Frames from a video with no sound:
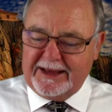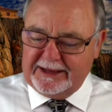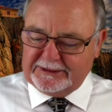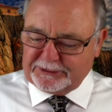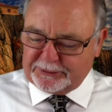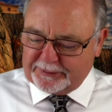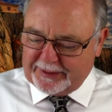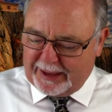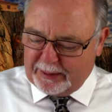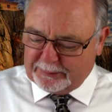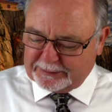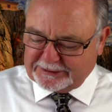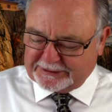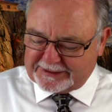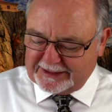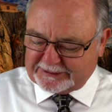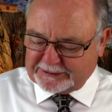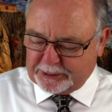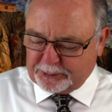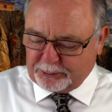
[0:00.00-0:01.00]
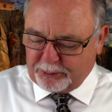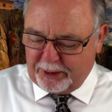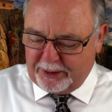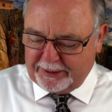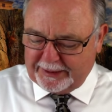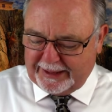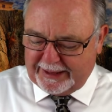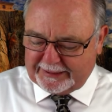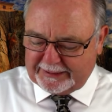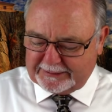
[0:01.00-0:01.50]
So that was such a
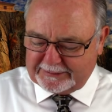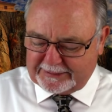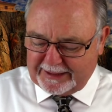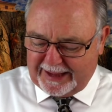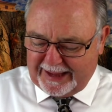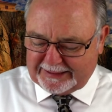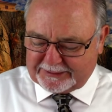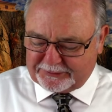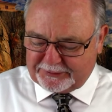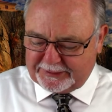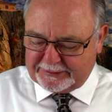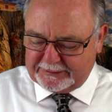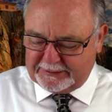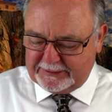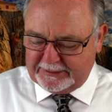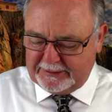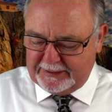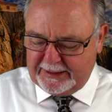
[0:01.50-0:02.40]
wrong-headed doctrine.